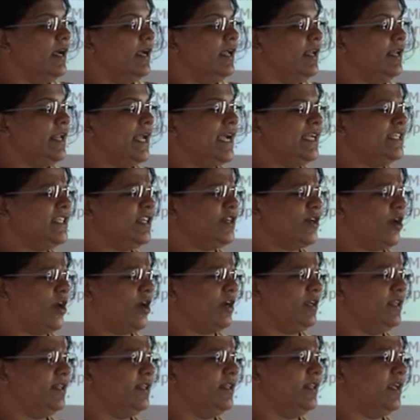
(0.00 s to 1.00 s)
Later
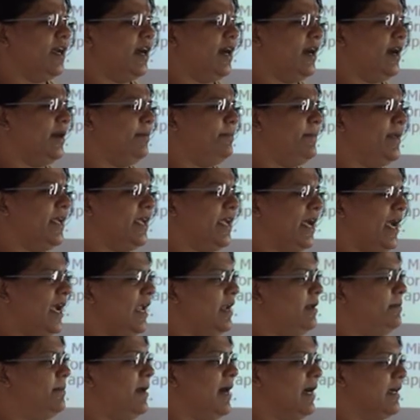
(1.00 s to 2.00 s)
on,
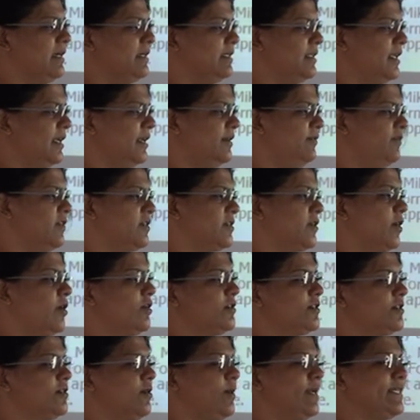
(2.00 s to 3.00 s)
Mikhail Bakhtin was
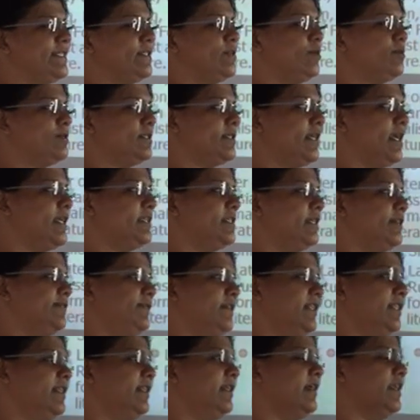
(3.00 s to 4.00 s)
also associated
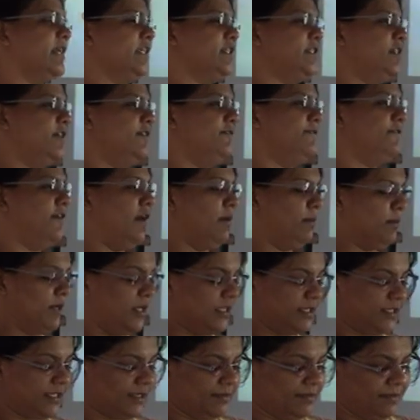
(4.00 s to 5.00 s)
with Russian
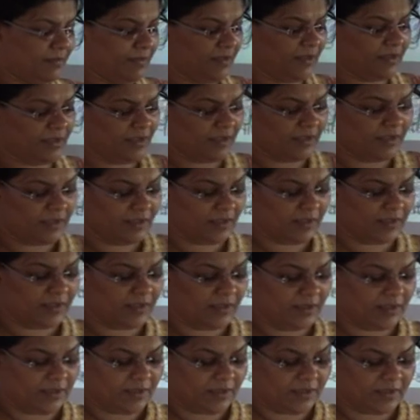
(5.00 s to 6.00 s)
formalism,
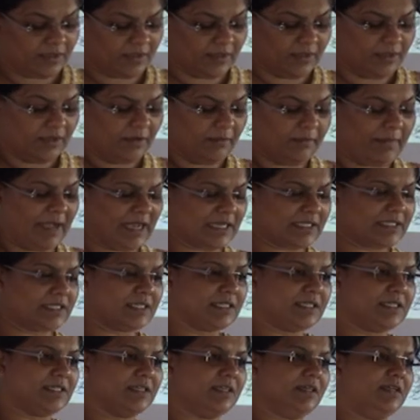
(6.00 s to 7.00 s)

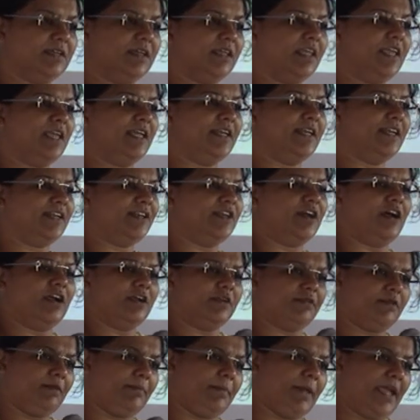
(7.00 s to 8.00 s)
but he did
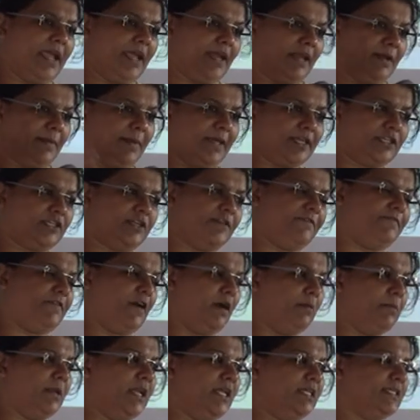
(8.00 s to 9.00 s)
not remain a major
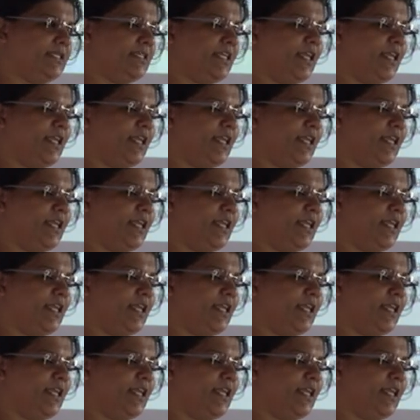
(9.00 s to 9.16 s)
formalist.